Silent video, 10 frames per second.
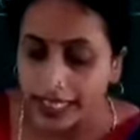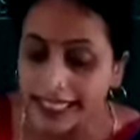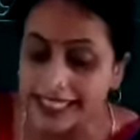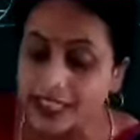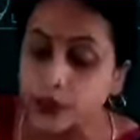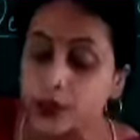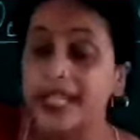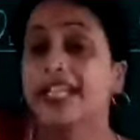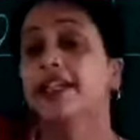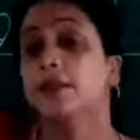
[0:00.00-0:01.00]
It is
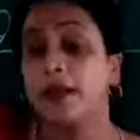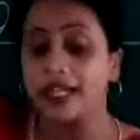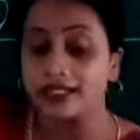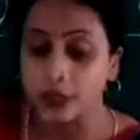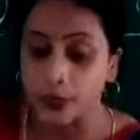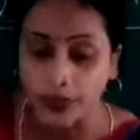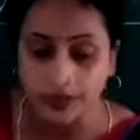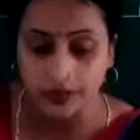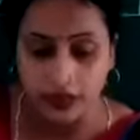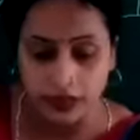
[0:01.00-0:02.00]
drained by the
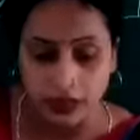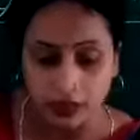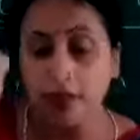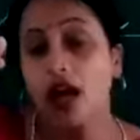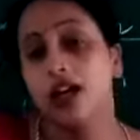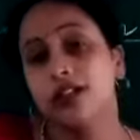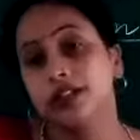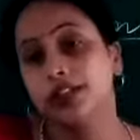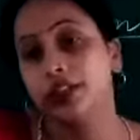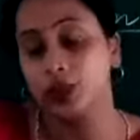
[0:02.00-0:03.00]
river
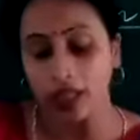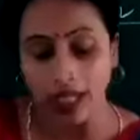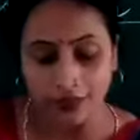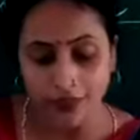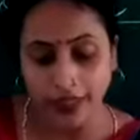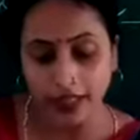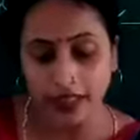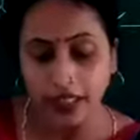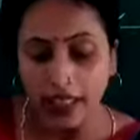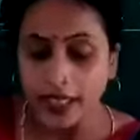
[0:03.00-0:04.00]
Mahanadi,
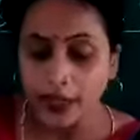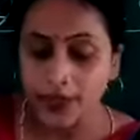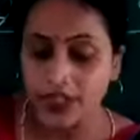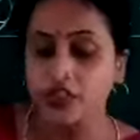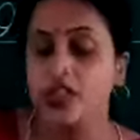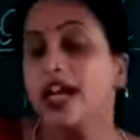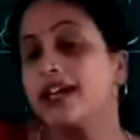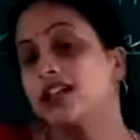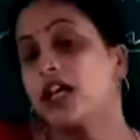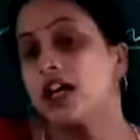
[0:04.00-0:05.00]
Godavari, Krishna
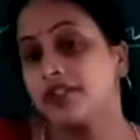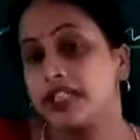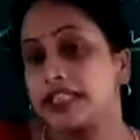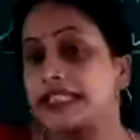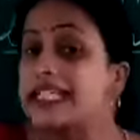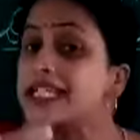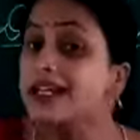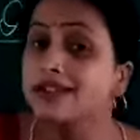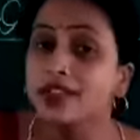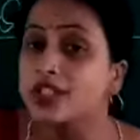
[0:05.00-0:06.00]
and Kaveri. These
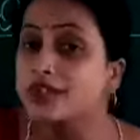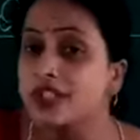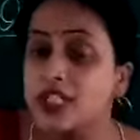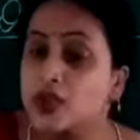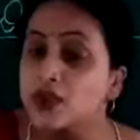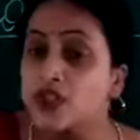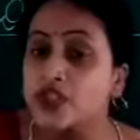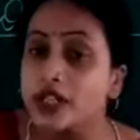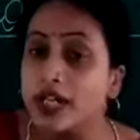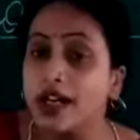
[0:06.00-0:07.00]
are the rivers
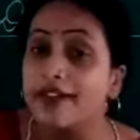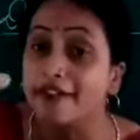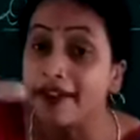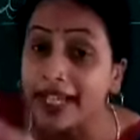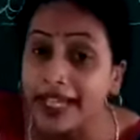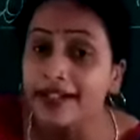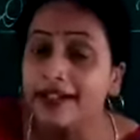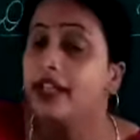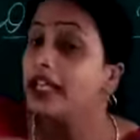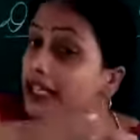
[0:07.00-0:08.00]
which are drained
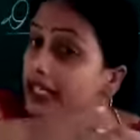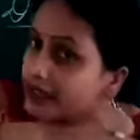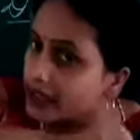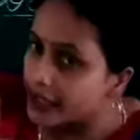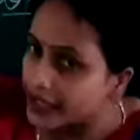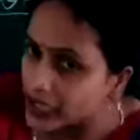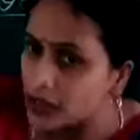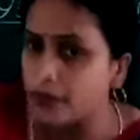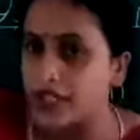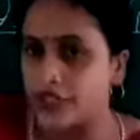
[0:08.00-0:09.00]
in the
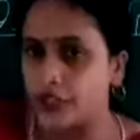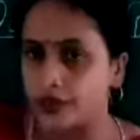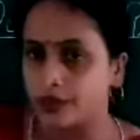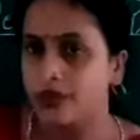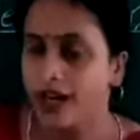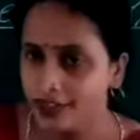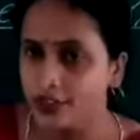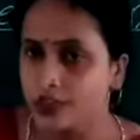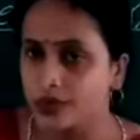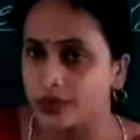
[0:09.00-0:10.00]
Deccan Plateau.
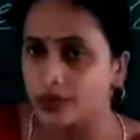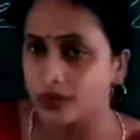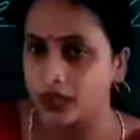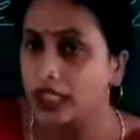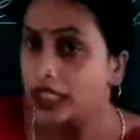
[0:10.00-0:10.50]
Understood no?